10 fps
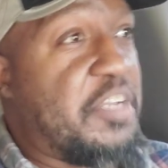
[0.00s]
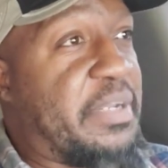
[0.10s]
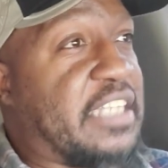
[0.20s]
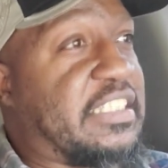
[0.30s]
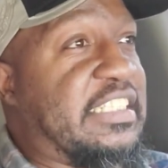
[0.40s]

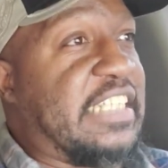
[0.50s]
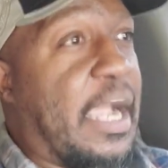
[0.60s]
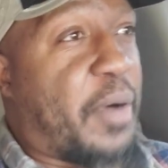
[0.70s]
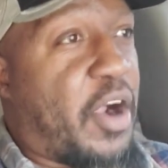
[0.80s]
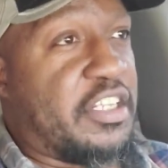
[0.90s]
because he's
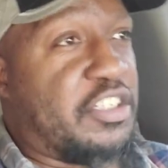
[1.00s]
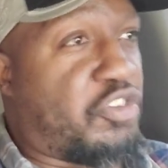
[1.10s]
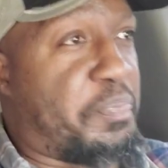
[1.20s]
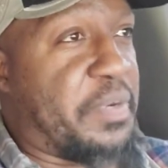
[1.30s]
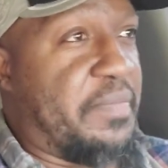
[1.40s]
not part of the
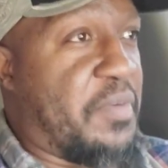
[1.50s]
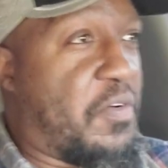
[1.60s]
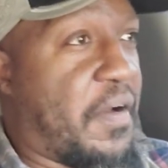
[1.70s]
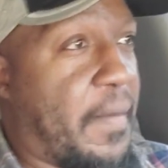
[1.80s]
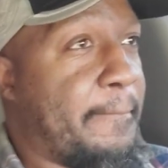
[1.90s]
group
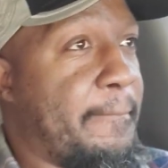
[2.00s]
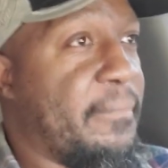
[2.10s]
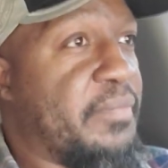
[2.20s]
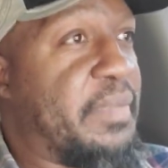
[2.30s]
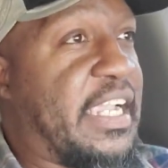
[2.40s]
anymore
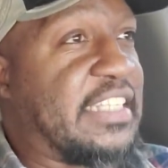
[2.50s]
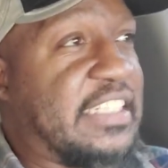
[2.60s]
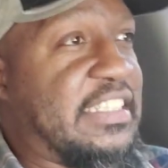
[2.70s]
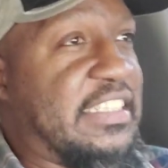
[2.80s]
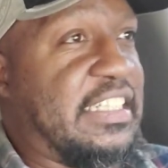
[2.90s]
because of
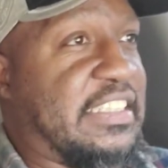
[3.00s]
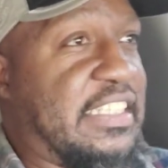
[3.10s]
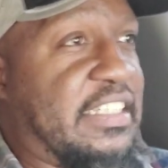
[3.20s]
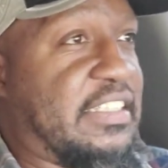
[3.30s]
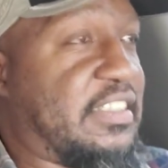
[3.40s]
this, this, and
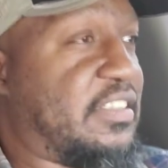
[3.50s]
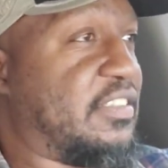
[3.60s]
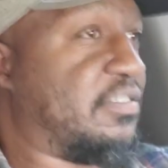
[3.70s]
this.